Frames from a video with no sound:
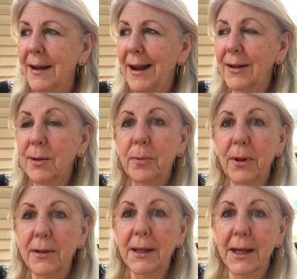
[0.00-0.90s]
how you
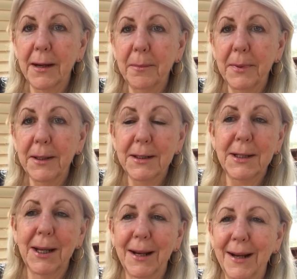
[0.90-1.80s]
play the game. Of course,
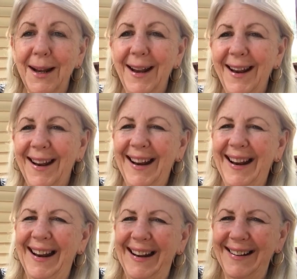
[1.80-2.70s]
it's, it's about winning.